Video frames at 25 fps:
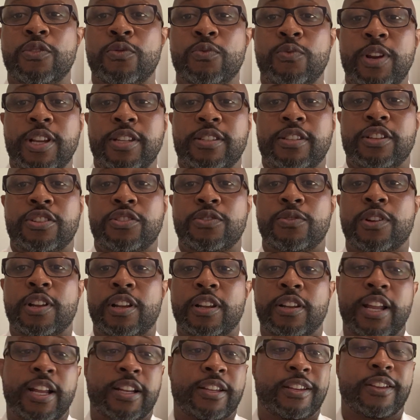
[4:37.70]
rents that you're
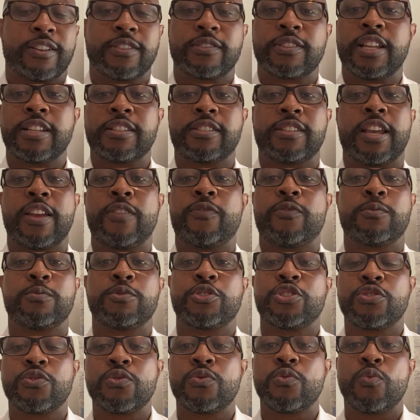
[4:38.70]
collecting, let's say from
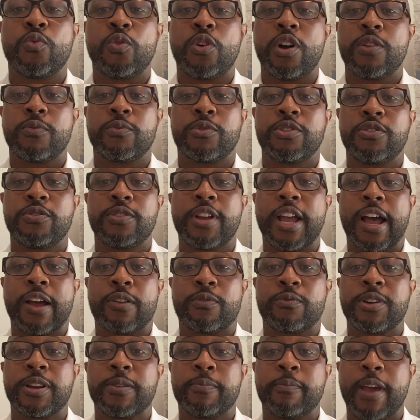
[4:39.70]
June 1 when you
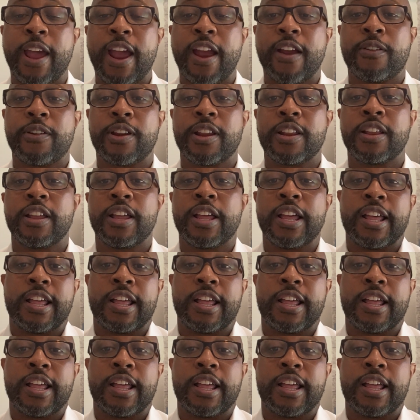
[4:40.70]
got remarried,